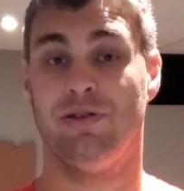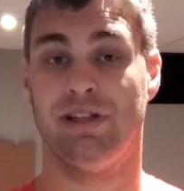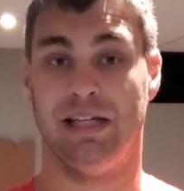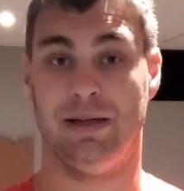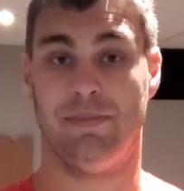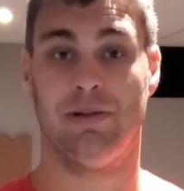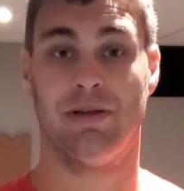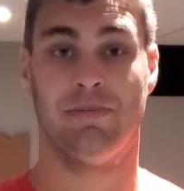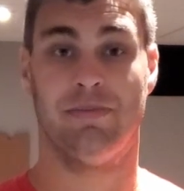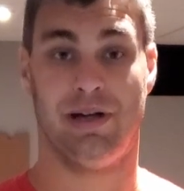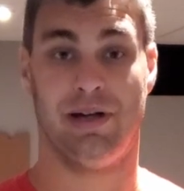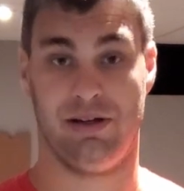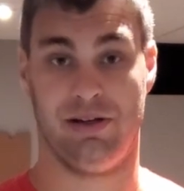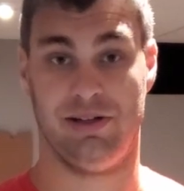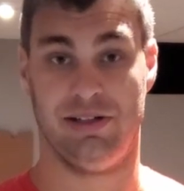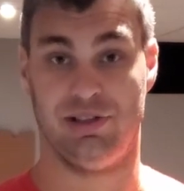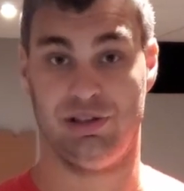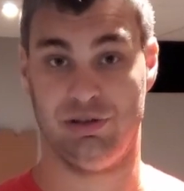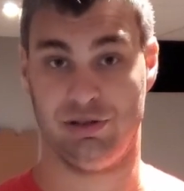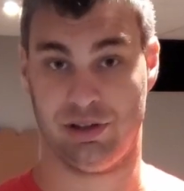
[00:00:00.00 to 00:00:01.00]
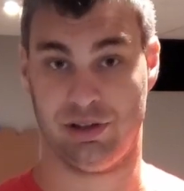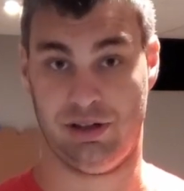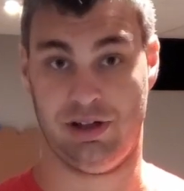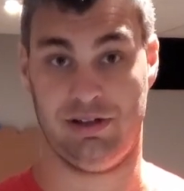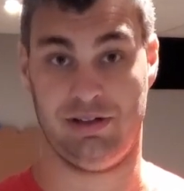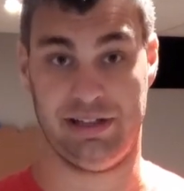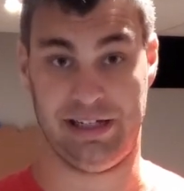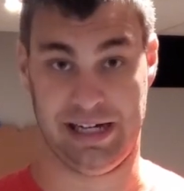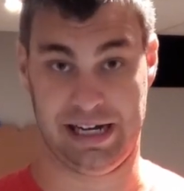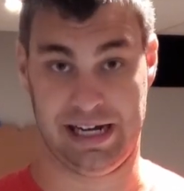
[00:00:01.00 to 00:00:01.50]
keep the putter that you
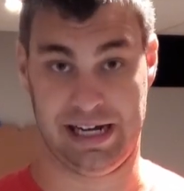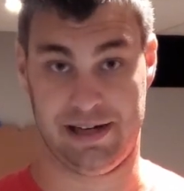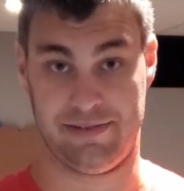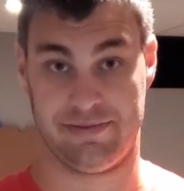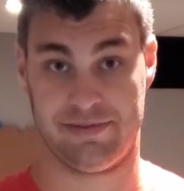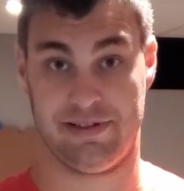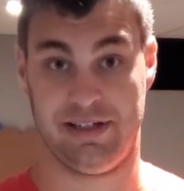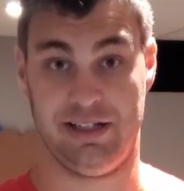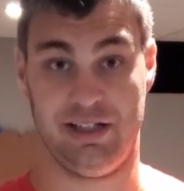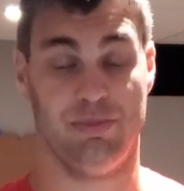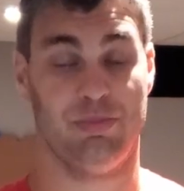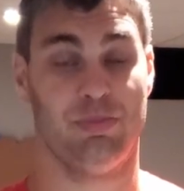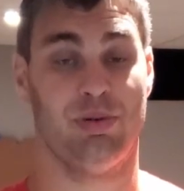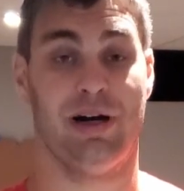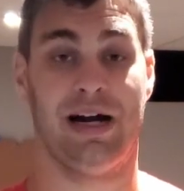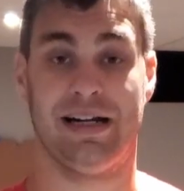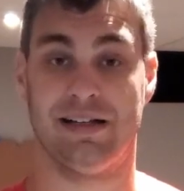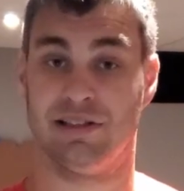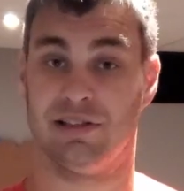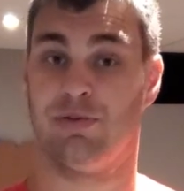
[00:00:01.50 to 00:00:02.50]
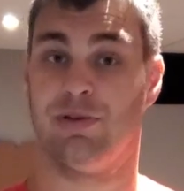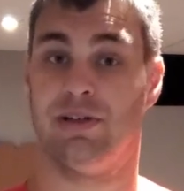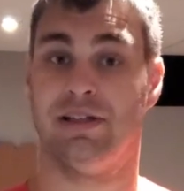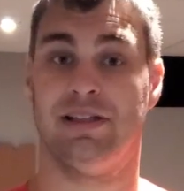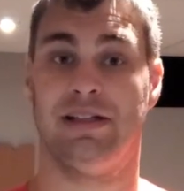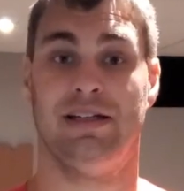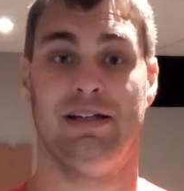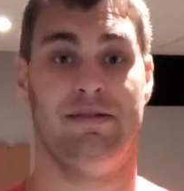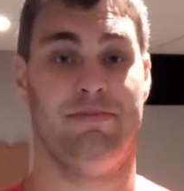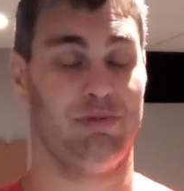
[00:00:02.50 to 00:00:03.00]
currently have and you practice
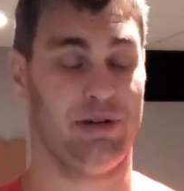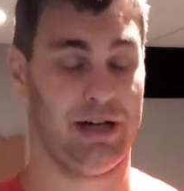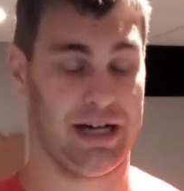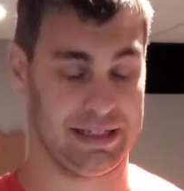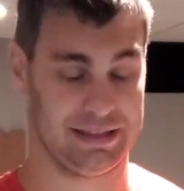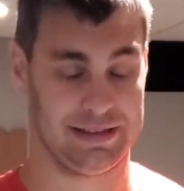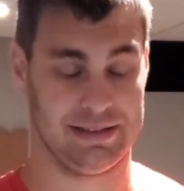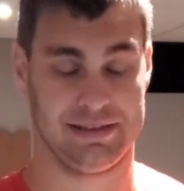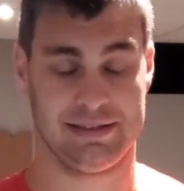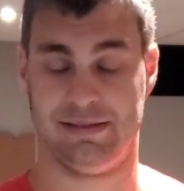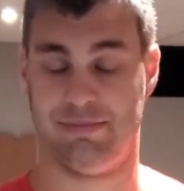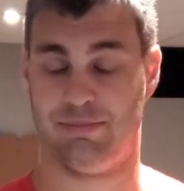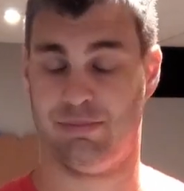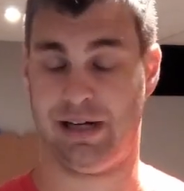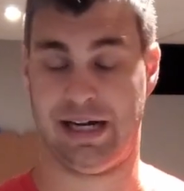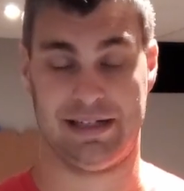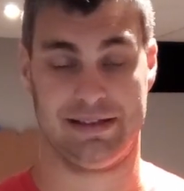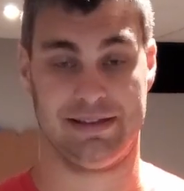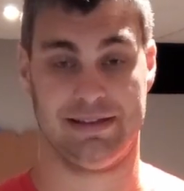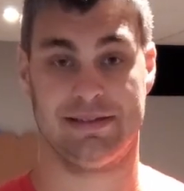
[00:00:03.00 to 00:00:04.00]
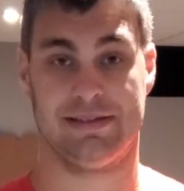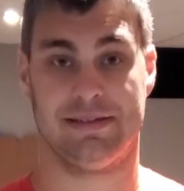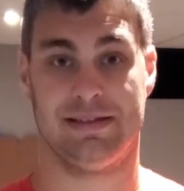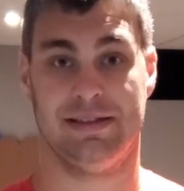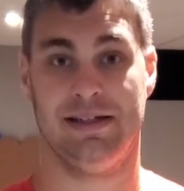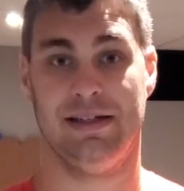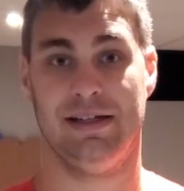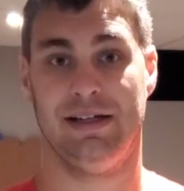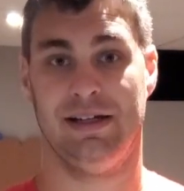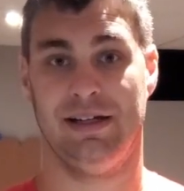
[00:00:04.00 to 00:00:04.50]
with it and practice and practice.
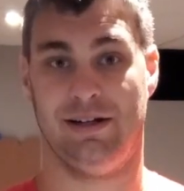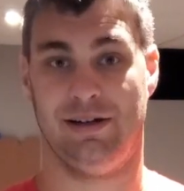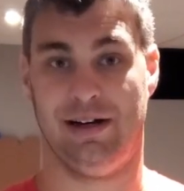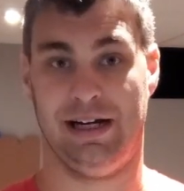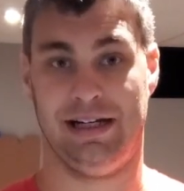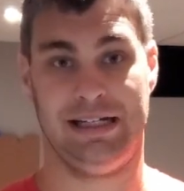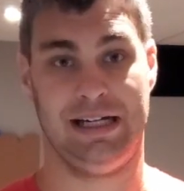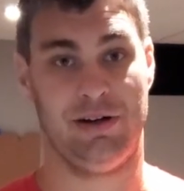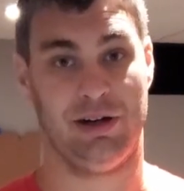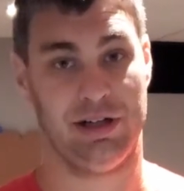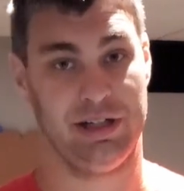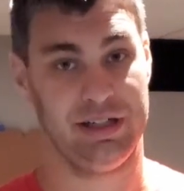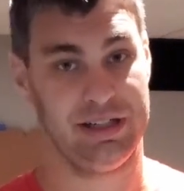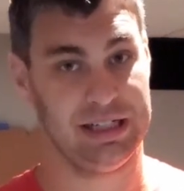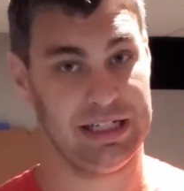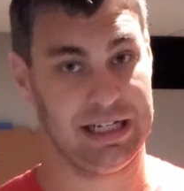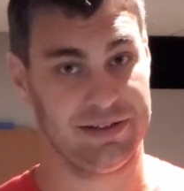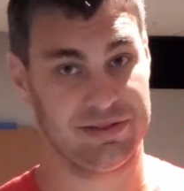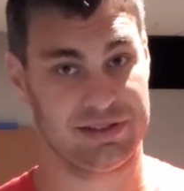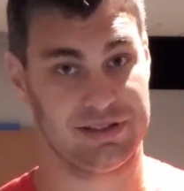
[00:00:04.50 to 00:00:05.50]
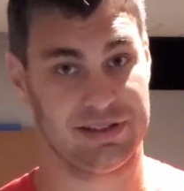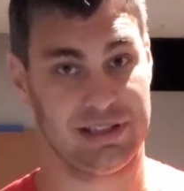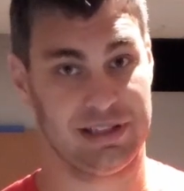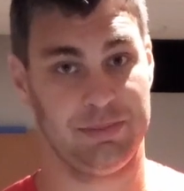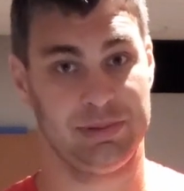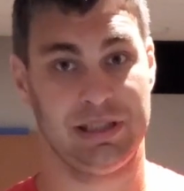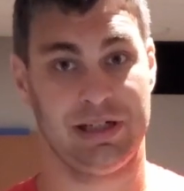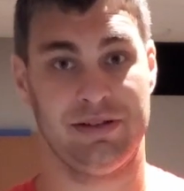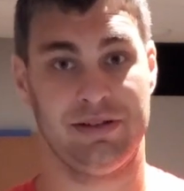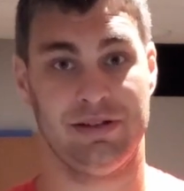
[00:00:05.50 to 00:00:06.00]
All right, now, are you going to have
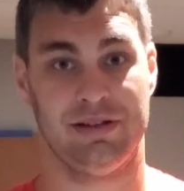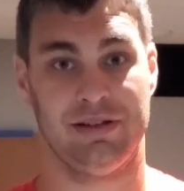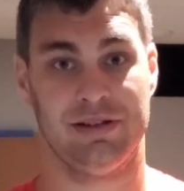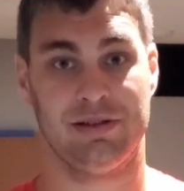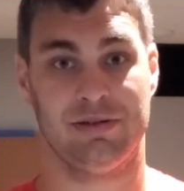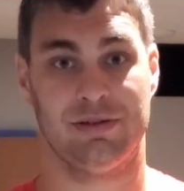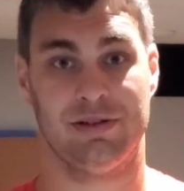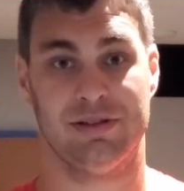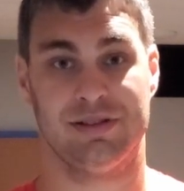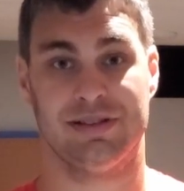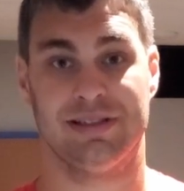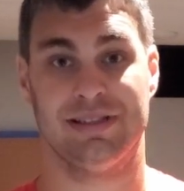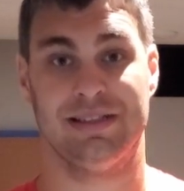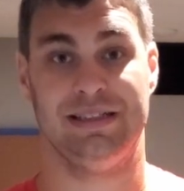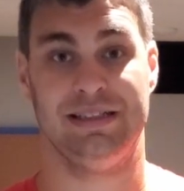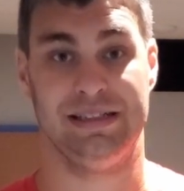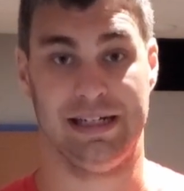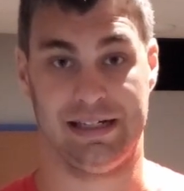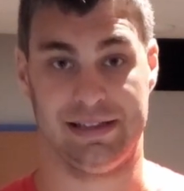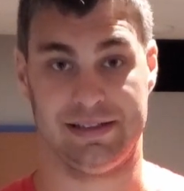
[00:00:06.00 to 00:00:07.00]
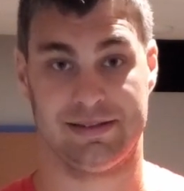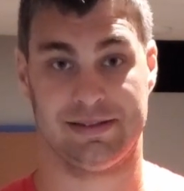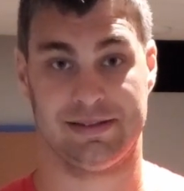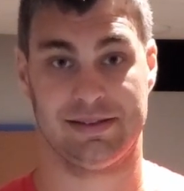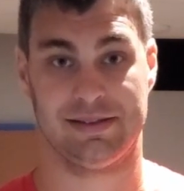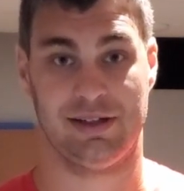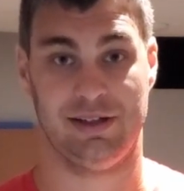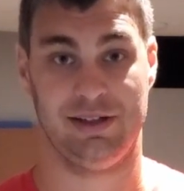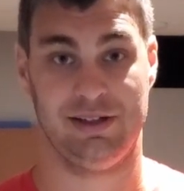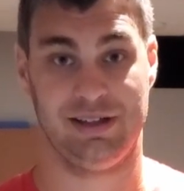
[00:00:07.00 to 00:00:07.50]
slumps out there on the course?
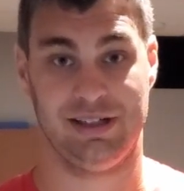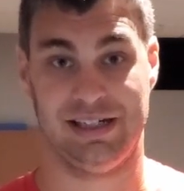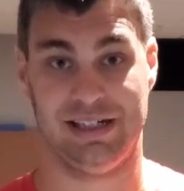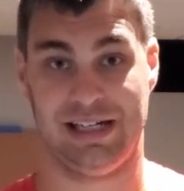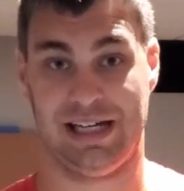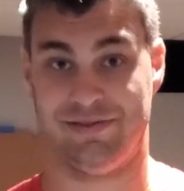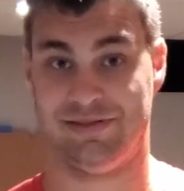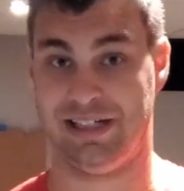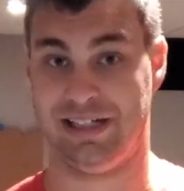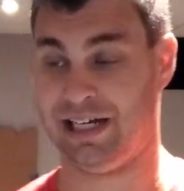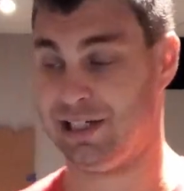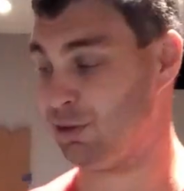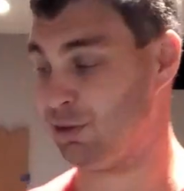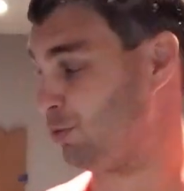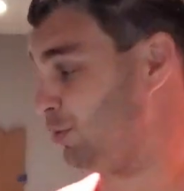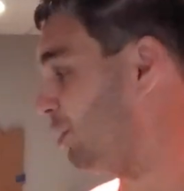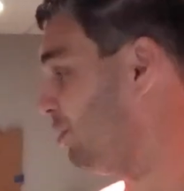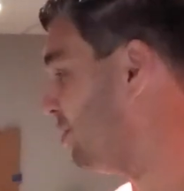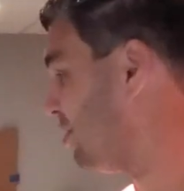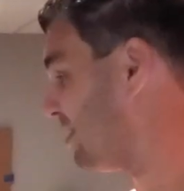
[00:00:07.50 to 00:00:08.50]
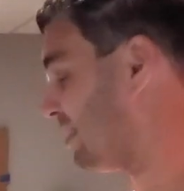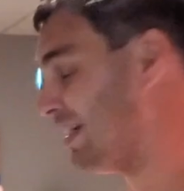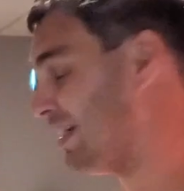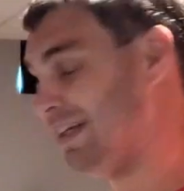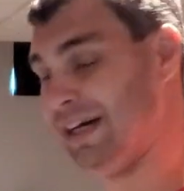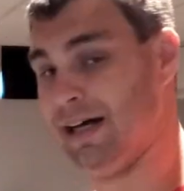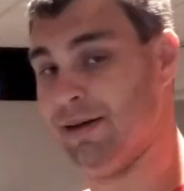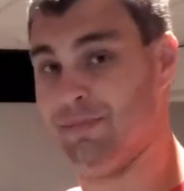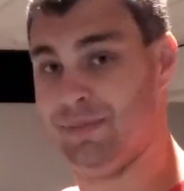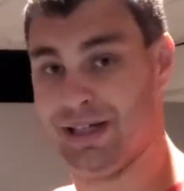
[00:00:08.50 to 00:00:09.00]
Yes. Are you going to have days where you just
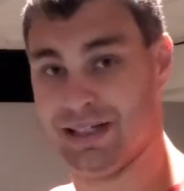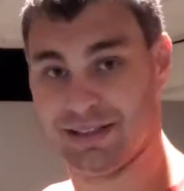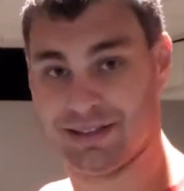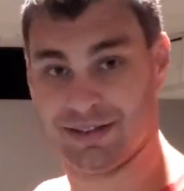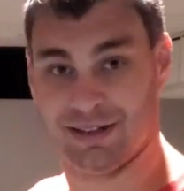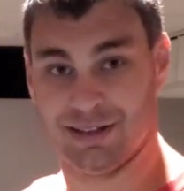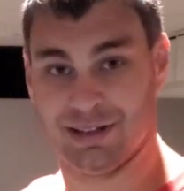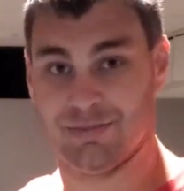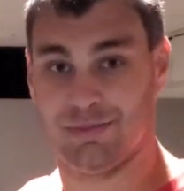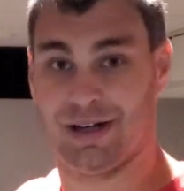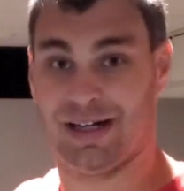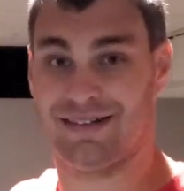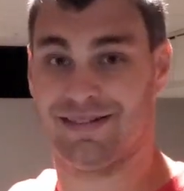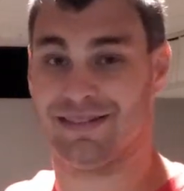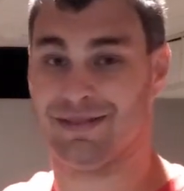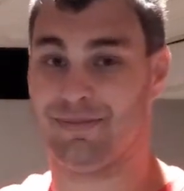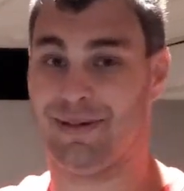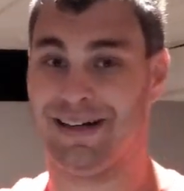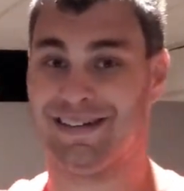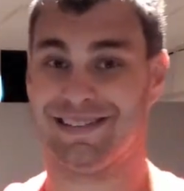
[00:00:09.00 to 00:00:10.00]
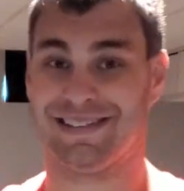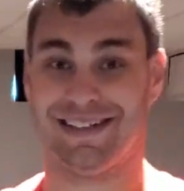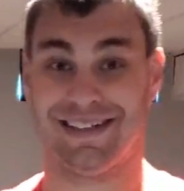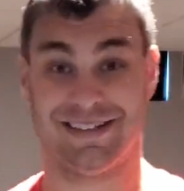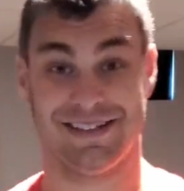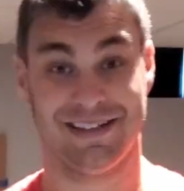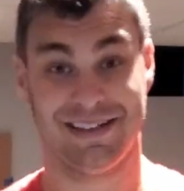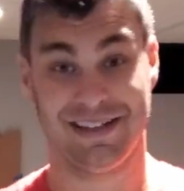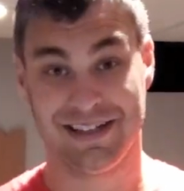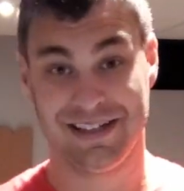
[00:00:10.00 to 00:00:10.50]
cannot miss on your practice basket?